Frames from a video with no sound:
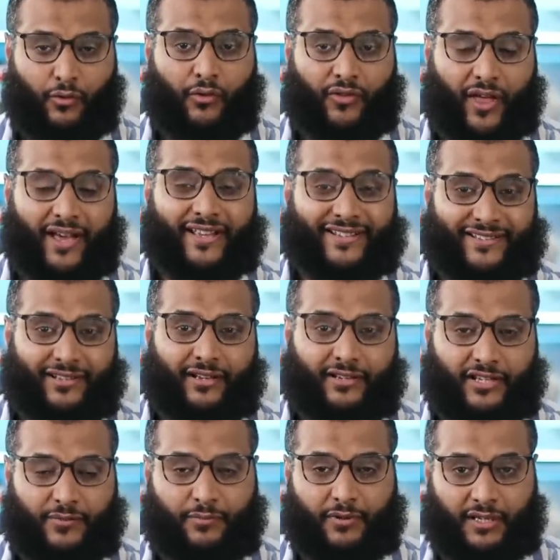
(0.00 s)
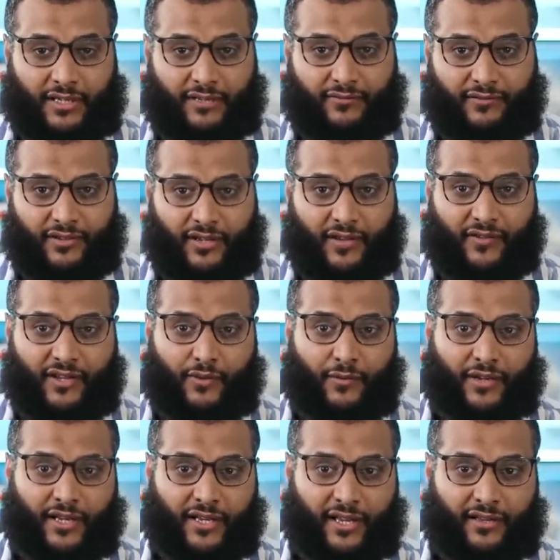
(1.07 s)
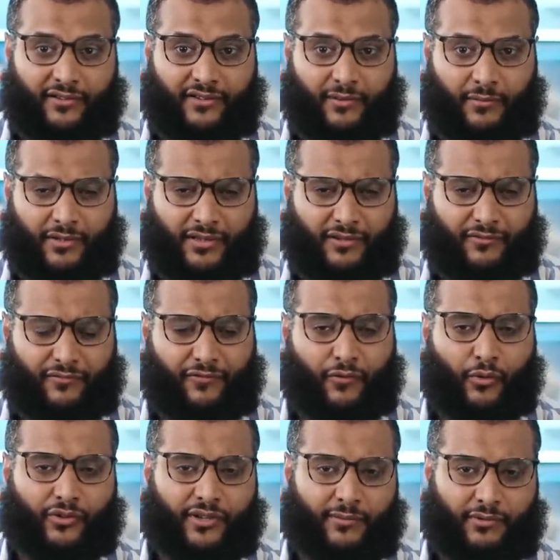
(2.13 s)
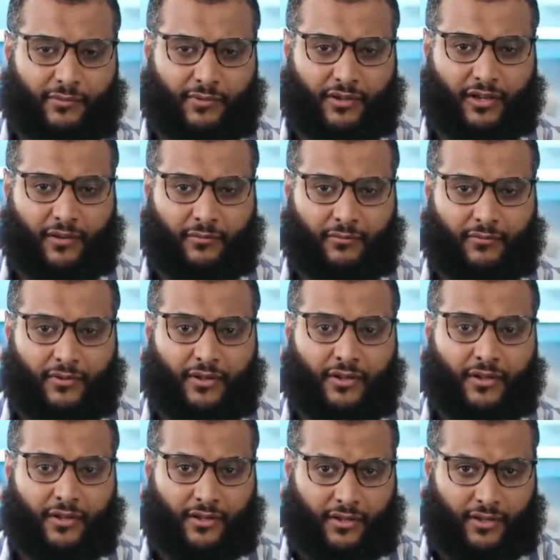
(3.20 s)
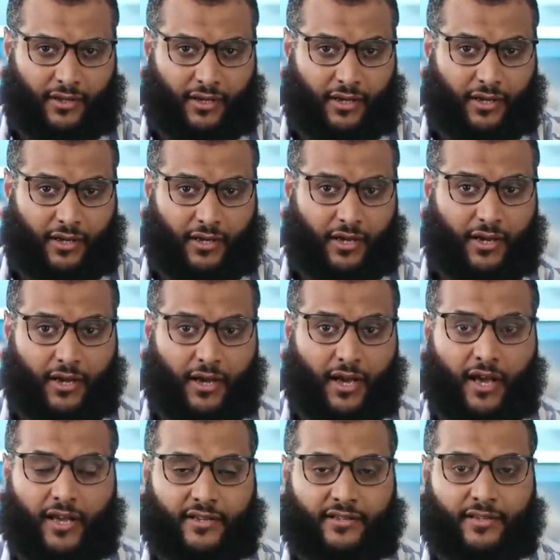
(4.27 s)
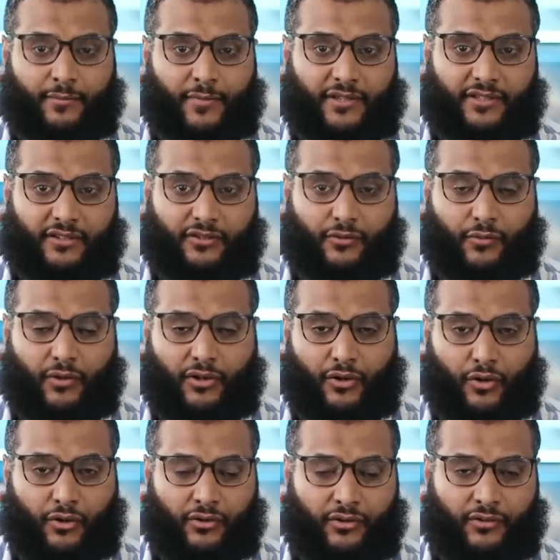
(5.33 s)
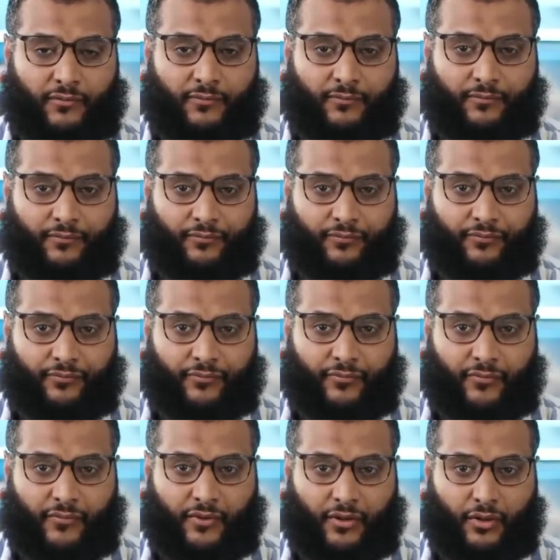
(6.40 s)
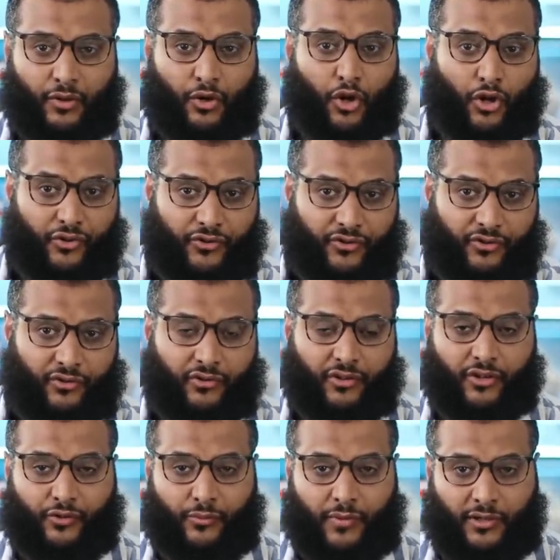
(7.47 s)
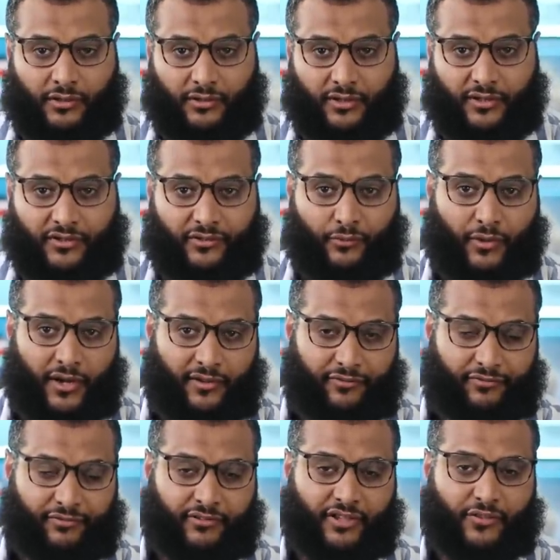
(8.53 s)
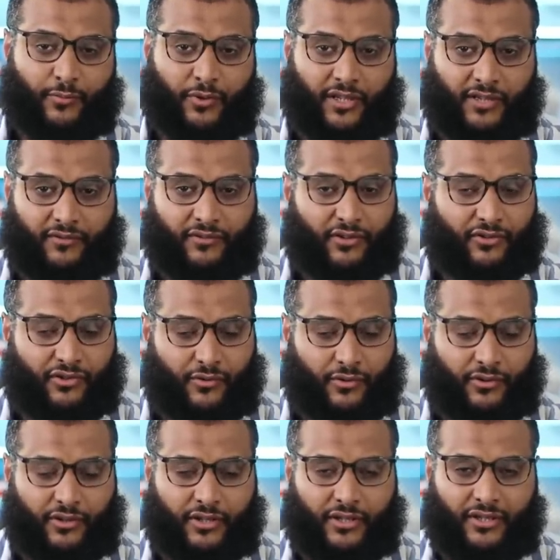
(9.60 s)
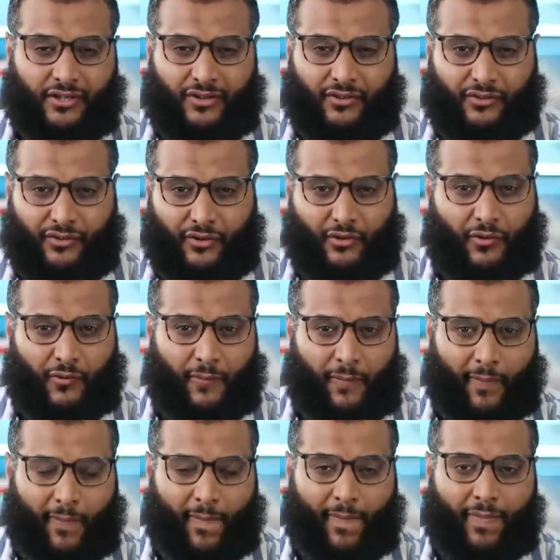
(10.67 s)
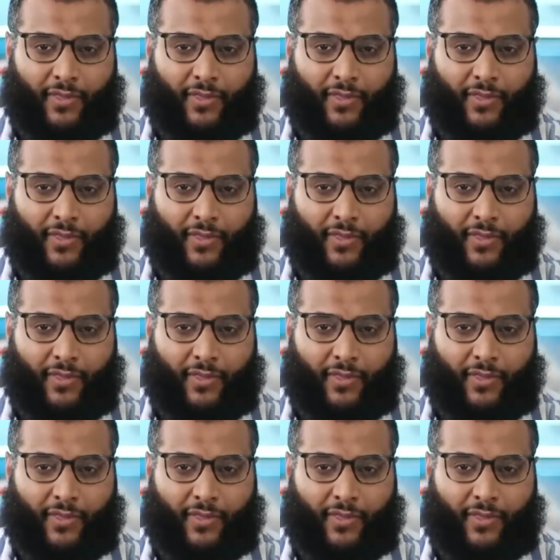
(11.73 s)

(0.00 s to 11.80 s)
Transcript: or that his son disbelieved and that he went against him. He didn't force him to become a submitter to one God. Lot as well, his wife disbelieved and so on. So